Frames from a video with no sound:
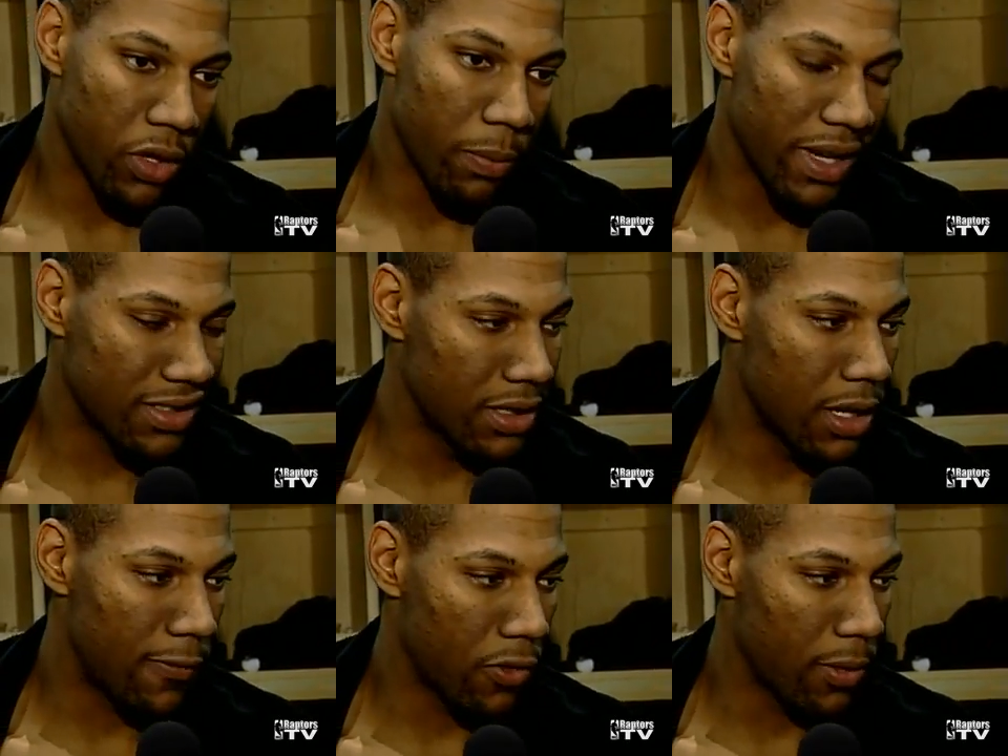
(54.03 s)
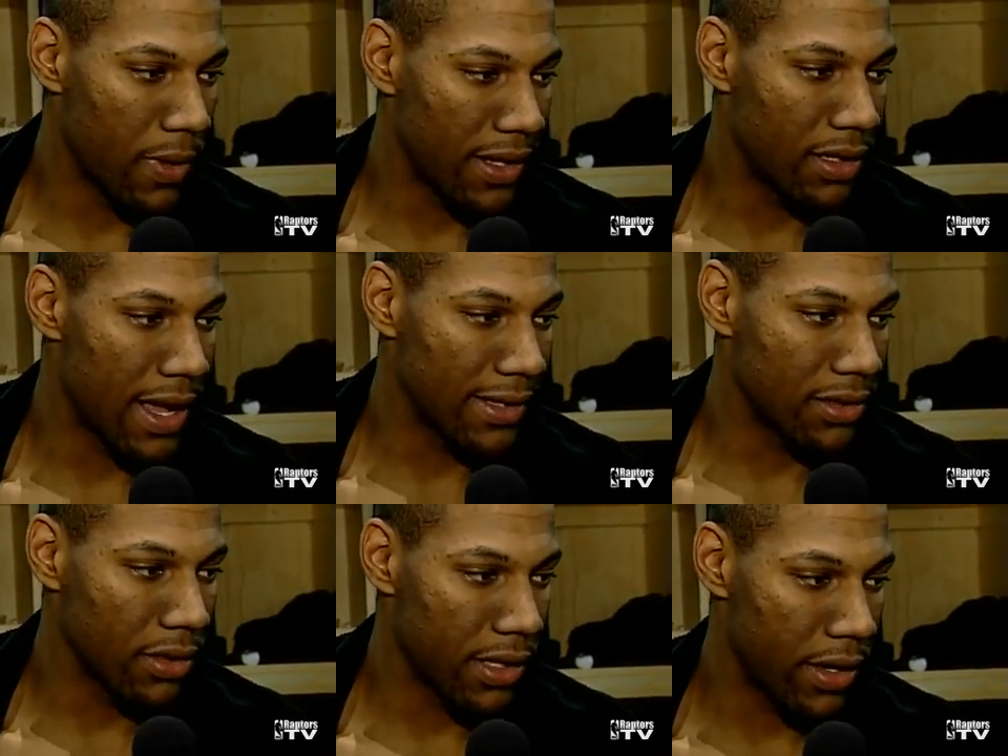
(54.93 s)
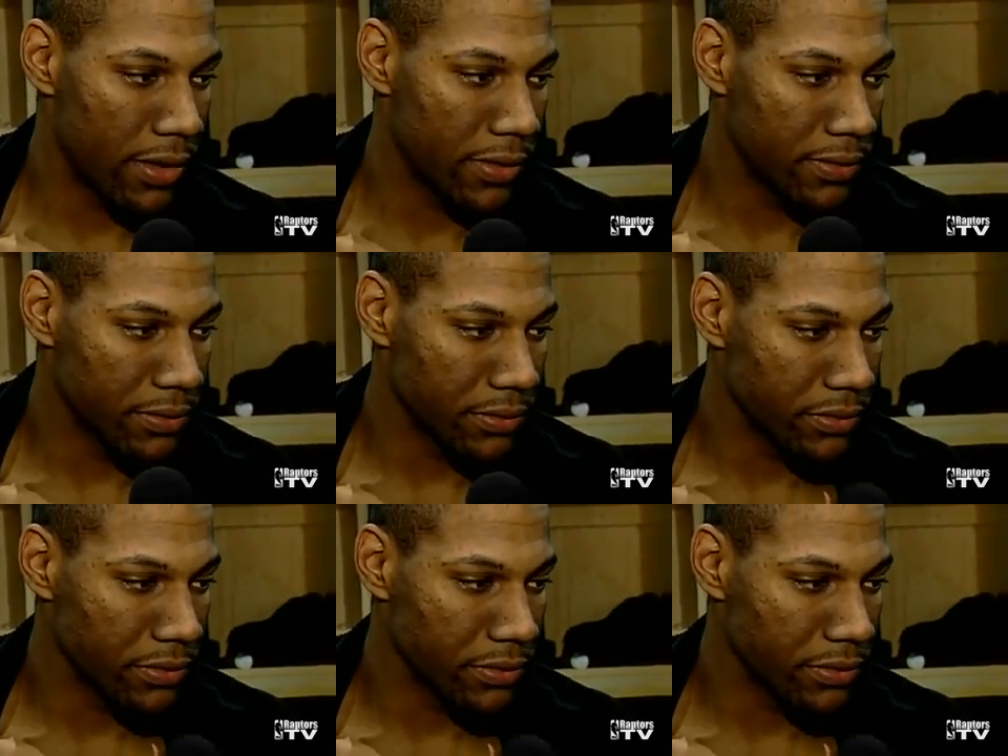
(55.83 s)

mixing it up for him at the last look down there.